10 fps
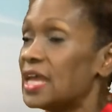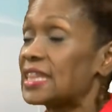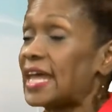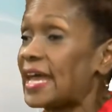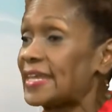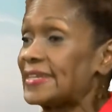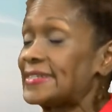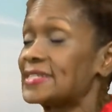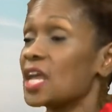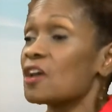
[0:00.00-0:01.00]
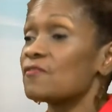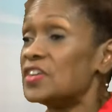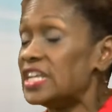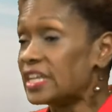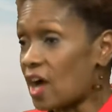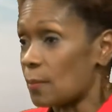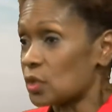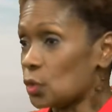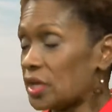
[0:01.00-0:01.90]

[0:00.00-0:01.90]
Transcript: that is phenomenal.